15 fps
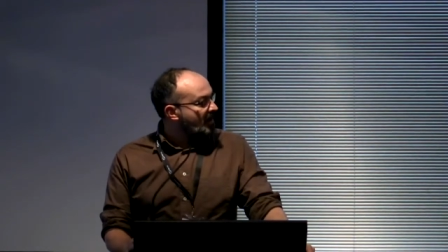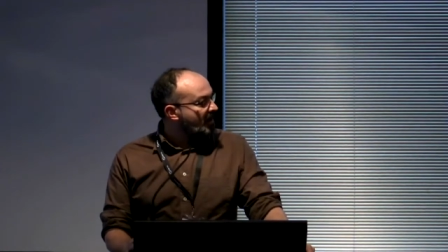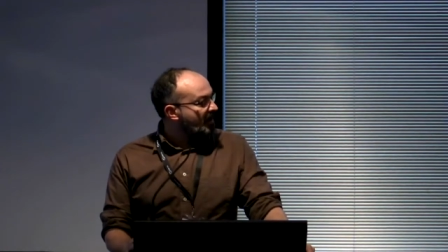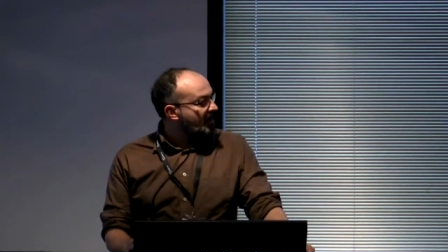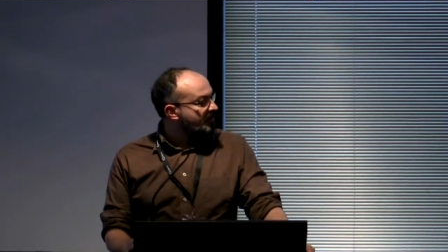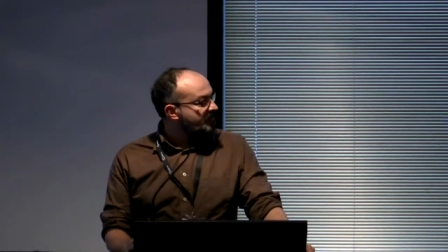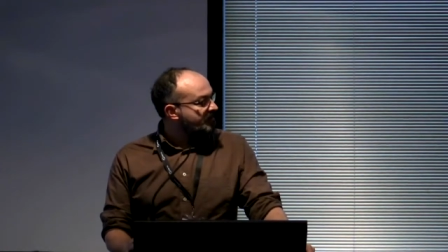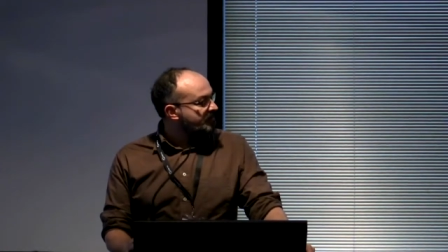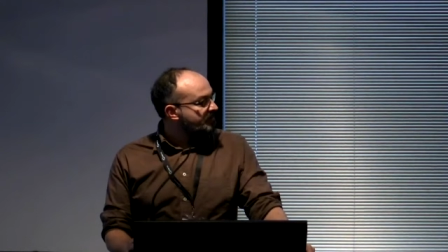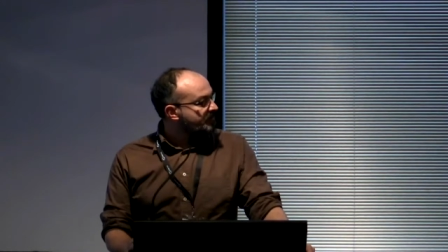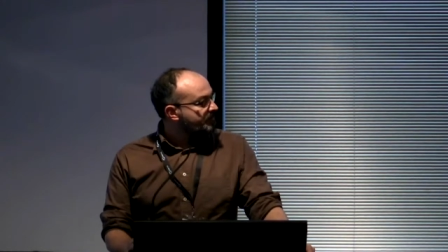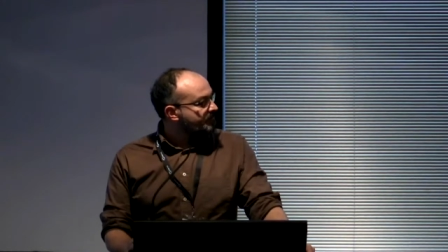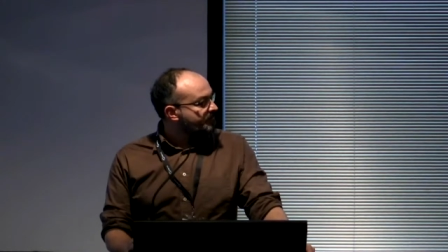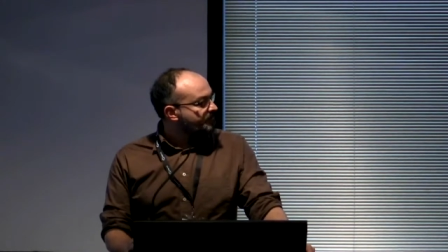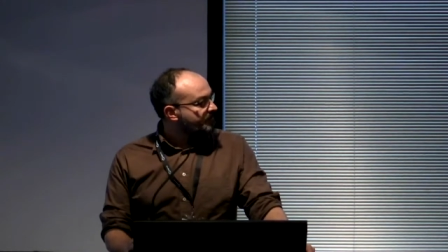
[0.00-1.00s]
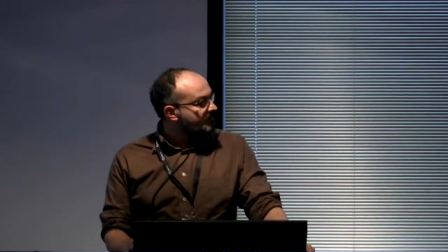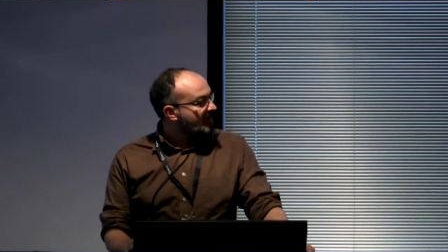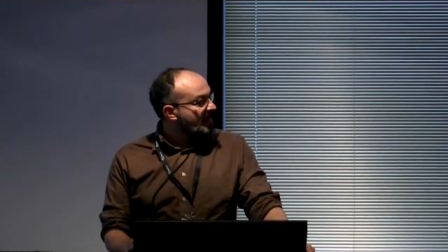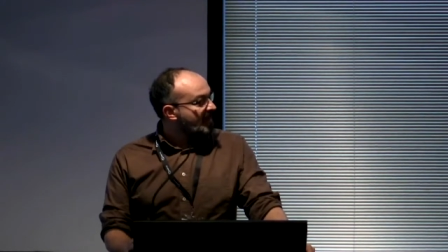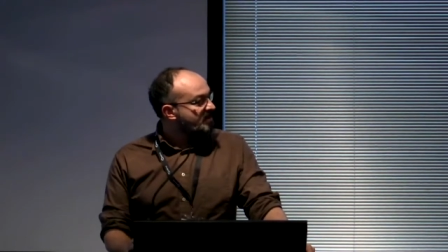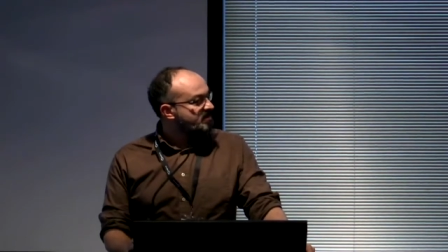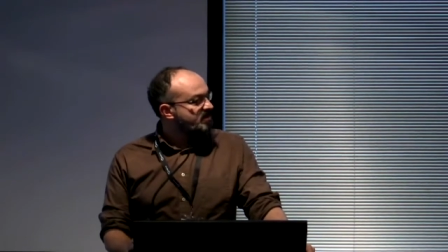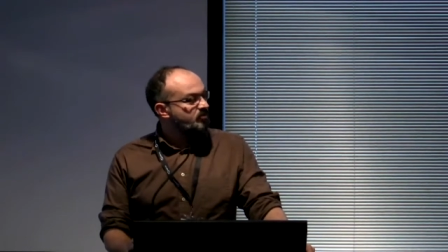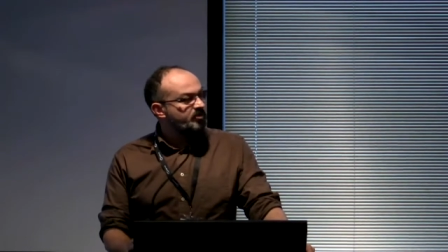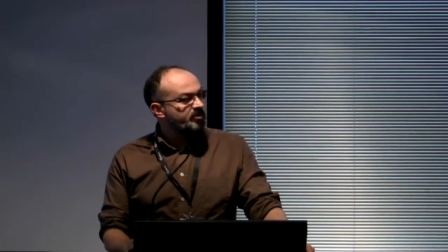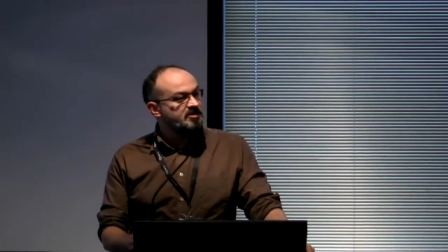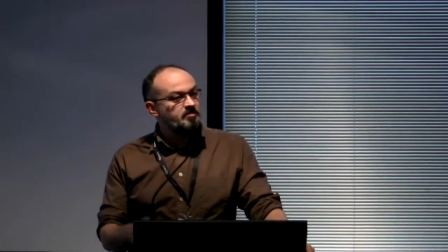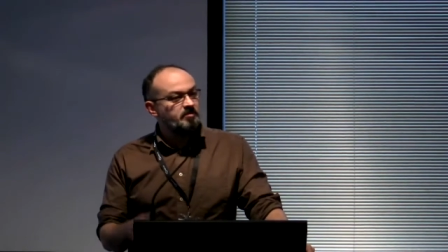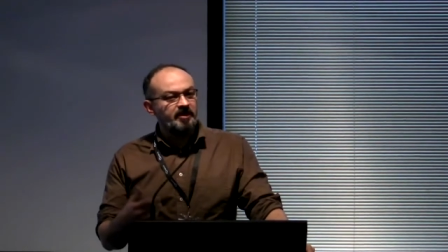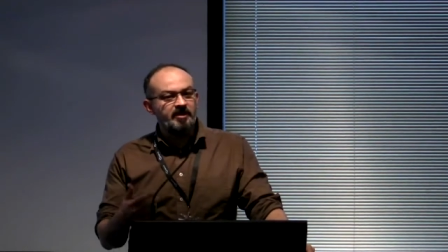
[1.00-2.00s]
And as they were
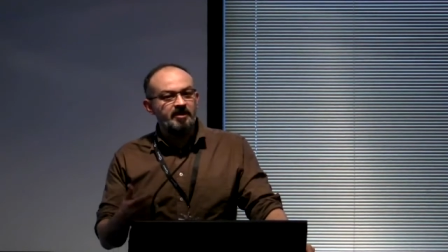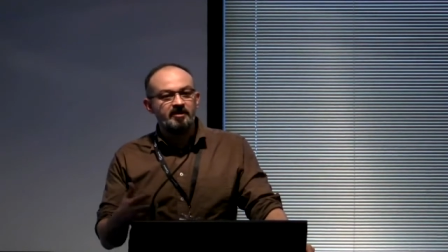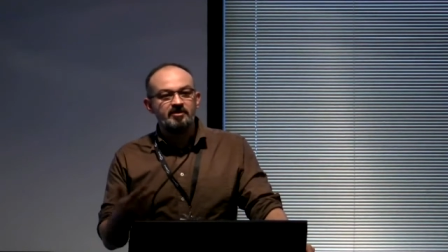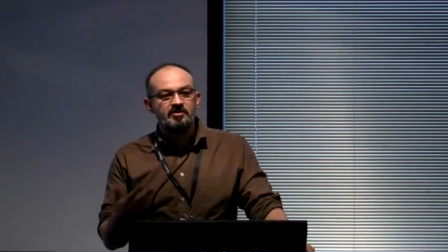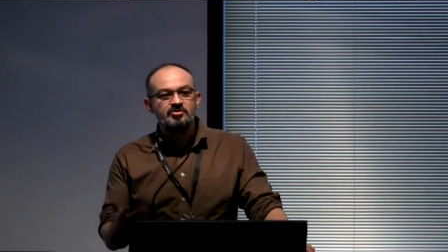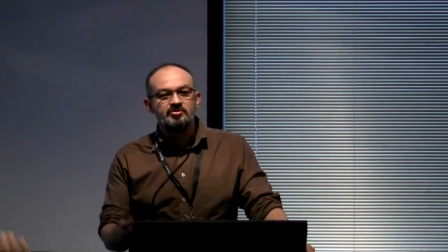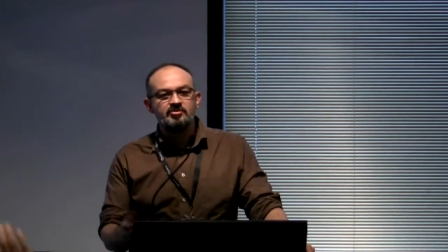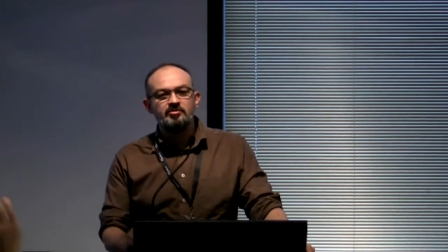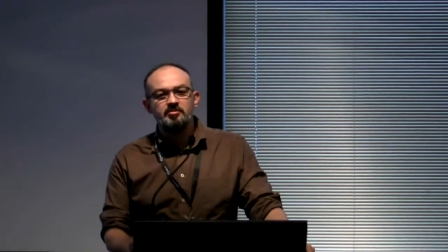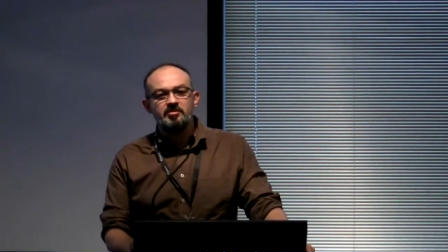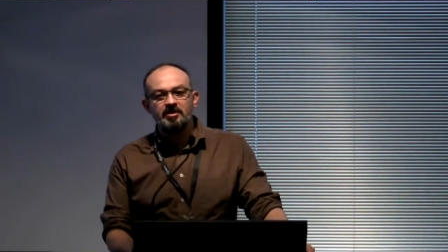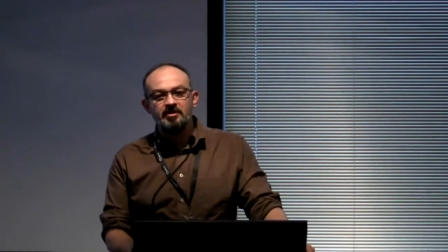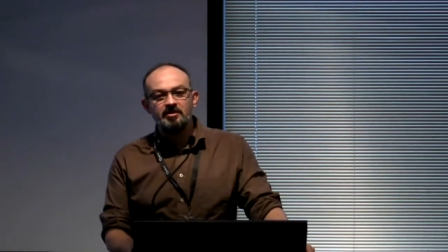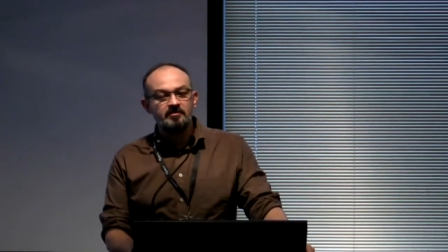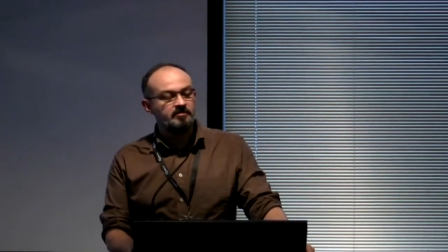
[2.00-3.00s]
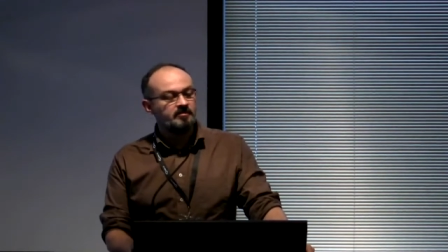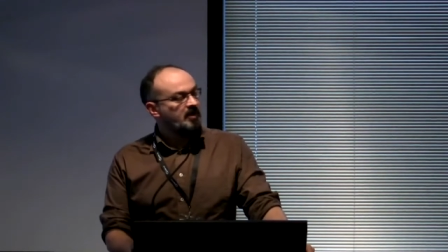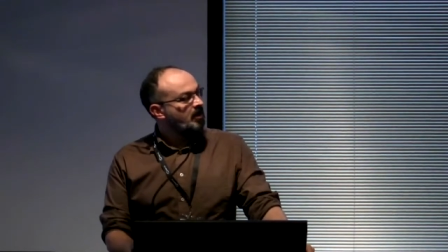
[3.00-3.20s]
explaining this to me,